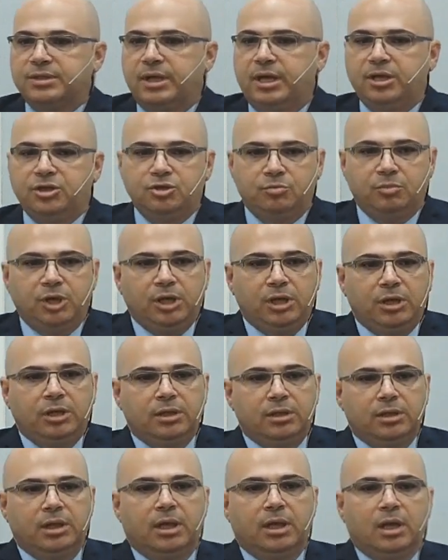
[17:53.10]
The Lord
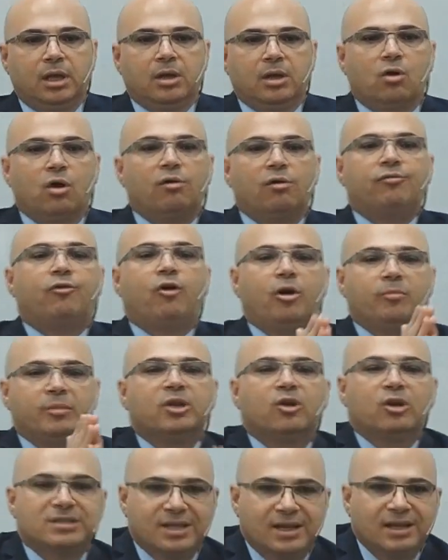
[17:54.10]
takes care of you and
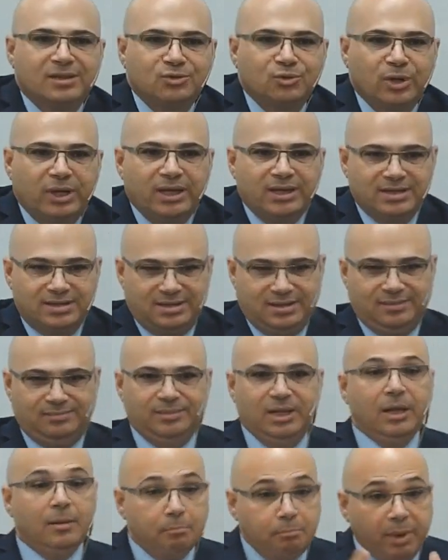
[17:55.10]
me
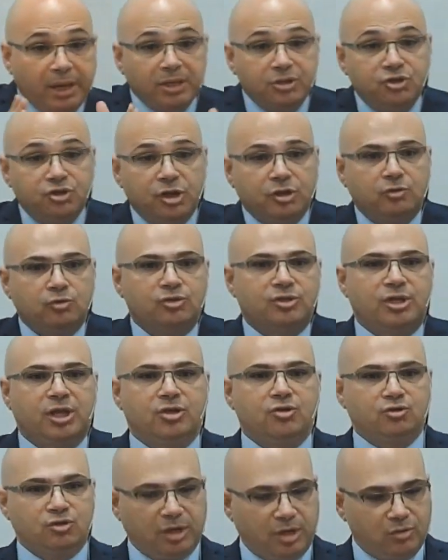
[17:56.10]
according to our own
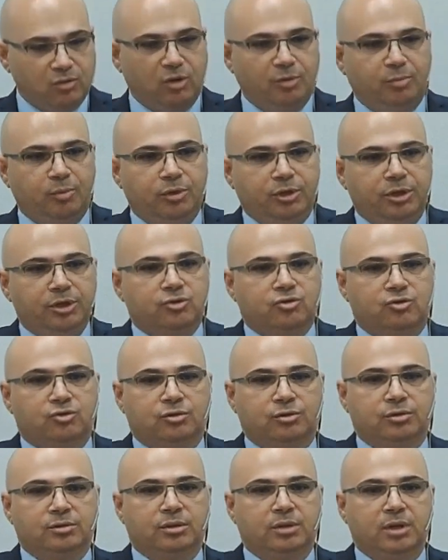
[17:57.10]
nature. Blessed be the
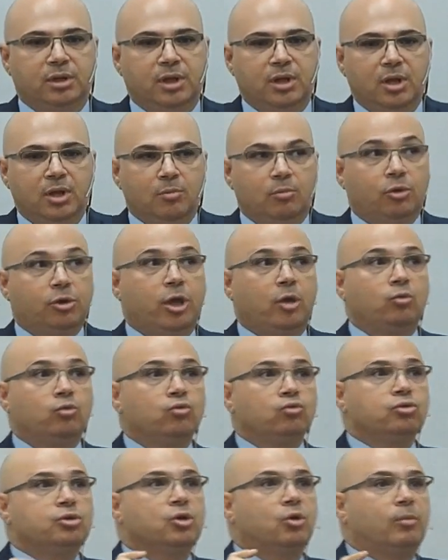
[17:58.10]
Lord for this,
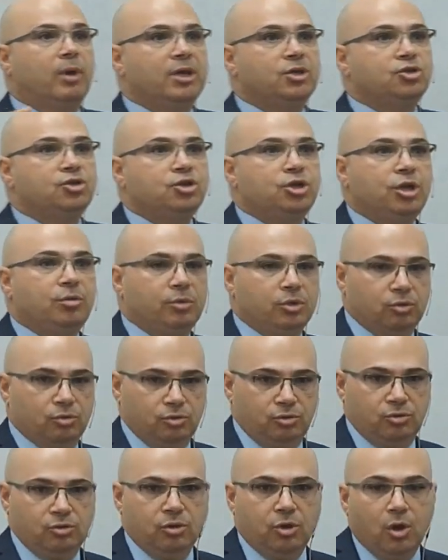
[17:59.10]
because
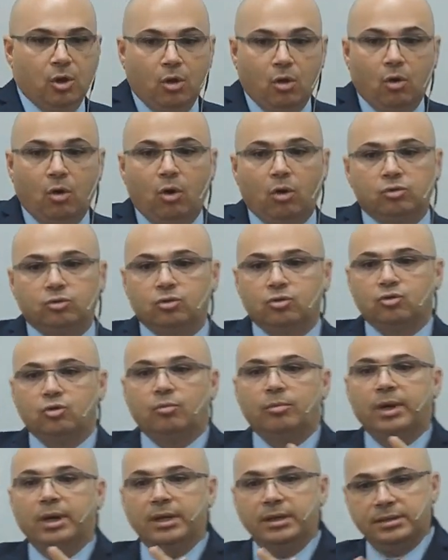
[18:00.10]
a few are more
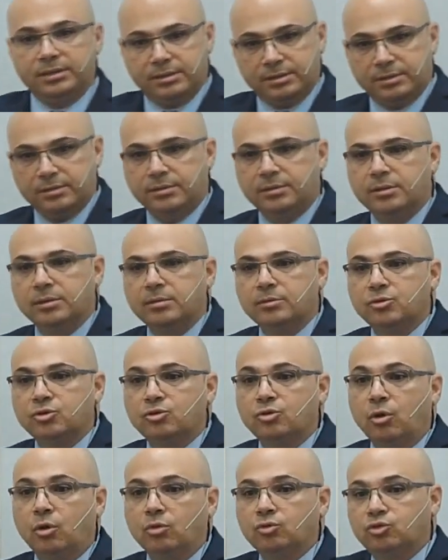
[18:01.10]
timid
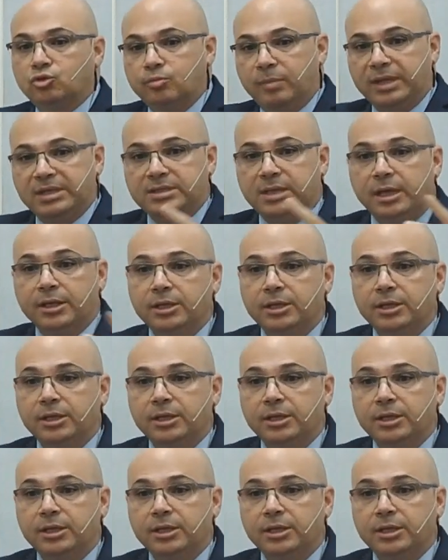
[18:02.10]
and others are